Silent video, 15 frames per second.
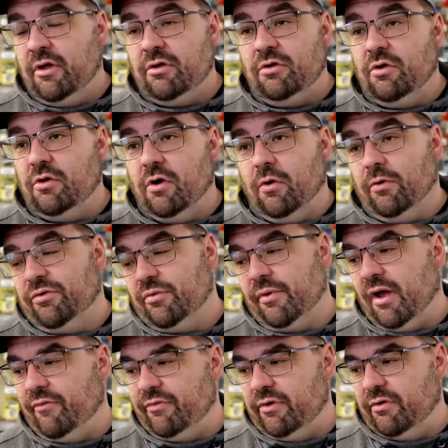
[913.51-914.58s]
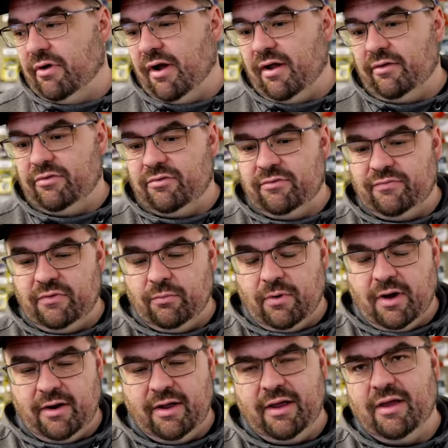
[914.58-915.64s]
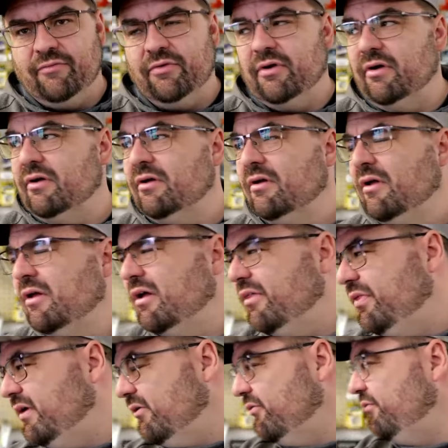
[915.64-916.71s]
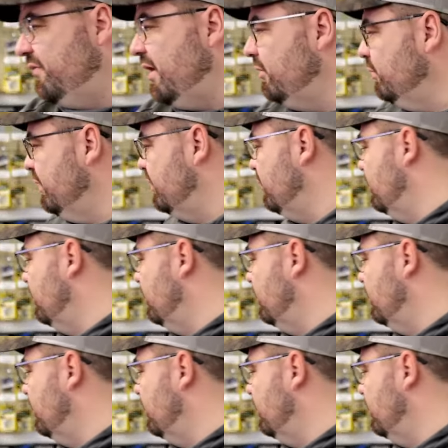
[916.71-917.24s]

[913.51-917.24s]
You can go with some heavier rods if you want. I have I think a Fenwick